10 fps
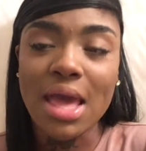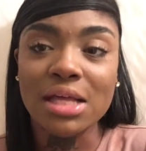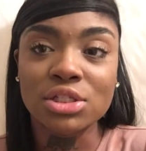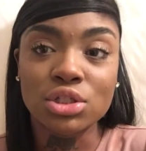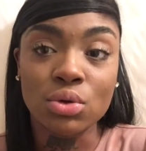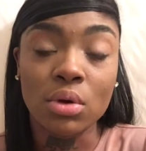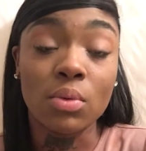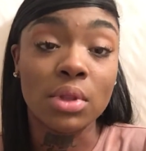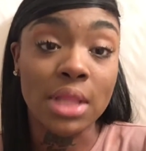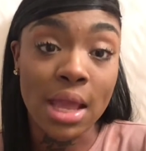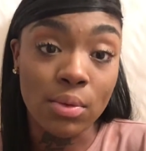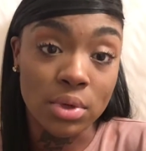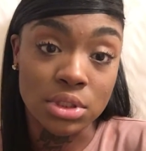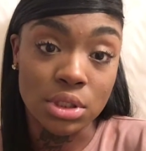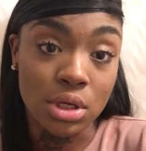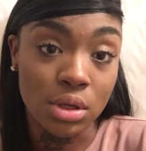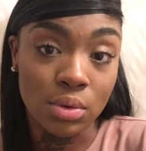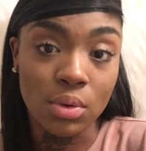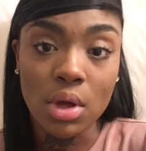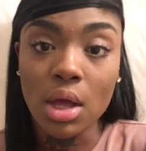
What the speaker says: is doing what they want to do